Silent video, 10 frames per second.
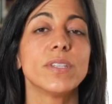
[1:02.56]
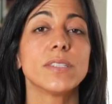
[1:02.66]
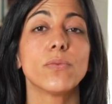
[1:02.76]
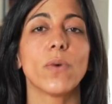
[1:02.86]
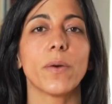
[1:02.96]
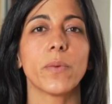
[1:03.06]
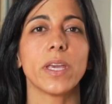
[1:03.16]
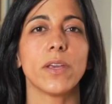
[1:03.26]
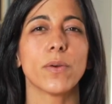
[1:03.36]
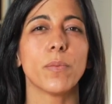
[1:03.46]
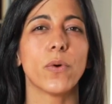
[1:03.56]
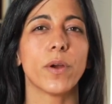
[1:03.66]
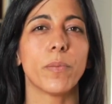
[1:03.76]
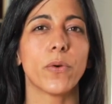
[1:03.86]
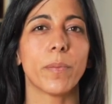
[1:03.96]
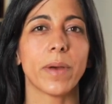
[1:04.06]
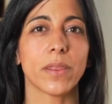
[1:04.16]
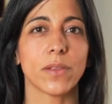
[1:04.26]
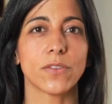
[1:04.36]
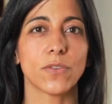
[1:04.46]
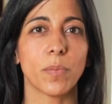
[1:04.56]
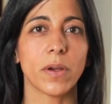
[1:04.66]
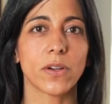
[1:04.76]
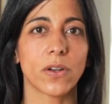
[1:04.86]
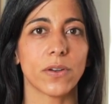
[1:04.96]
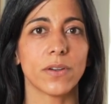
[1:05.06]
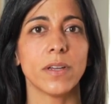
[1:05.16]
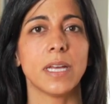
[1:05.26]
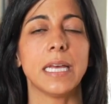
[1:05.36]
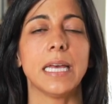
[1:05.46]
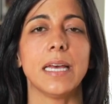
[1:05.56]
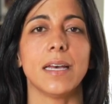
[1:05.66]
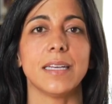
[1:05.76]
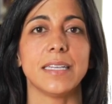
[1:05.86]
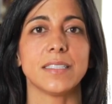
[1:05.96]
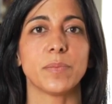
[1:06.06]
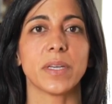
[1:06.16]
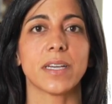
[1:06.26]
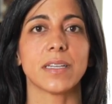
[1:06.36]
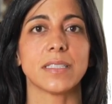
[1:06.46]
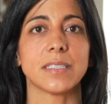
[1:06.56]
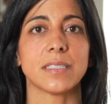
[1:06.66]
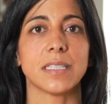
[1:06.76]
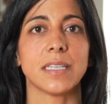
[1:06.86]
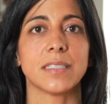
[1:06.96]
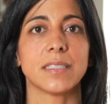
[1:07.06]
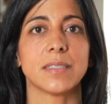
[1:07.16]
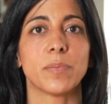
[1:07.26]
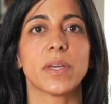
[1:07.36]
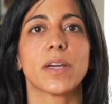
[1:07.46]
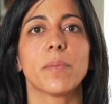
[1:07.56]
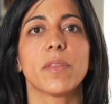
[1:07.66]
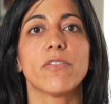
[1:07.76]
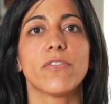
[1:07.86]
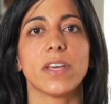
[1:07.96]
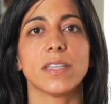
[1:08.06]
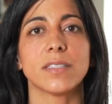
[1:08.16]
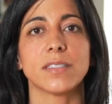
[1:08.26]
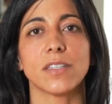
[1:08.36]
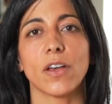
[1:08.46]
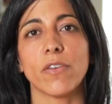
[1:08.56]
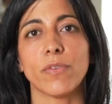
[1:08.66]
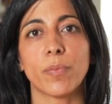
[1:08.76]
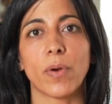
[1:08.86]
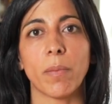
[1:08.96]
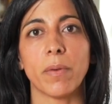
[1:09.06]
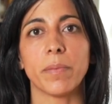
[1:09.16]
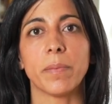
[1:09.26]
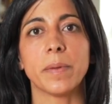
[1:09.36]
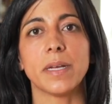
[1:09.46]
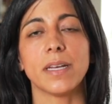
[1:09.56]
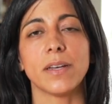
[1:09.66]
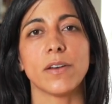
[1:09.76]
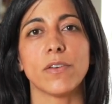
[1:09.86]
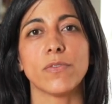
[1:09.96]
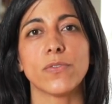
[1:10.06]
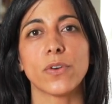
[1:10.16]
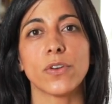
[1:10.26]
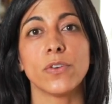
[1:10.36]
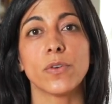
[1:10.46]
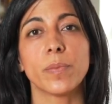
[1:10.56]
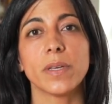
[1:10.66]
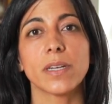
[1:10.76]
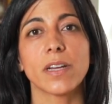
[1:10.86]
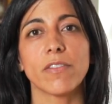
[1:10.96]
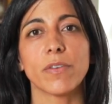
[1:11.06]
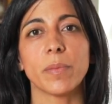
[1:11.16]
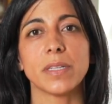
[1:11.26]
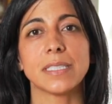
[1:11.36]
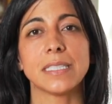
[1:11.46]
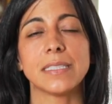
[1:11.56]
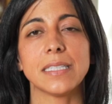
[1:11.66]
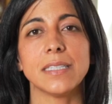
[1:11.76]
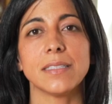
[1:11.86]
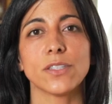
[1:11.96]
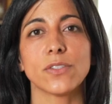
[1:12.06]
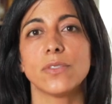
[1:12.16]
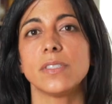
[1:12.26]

reason why we hear more and more about the smuggler is because it's become the face of a problem. Uh, for European governments, it's easier